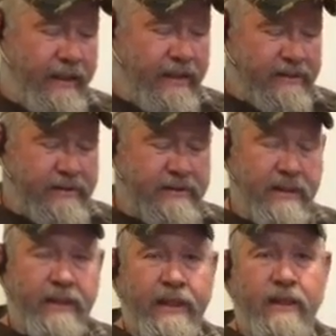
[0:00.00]
and it is
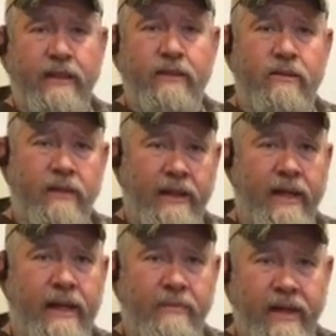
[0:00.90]
illegal in
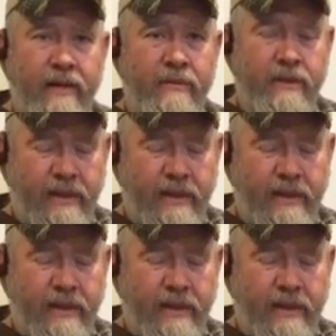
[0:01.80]
Alabama,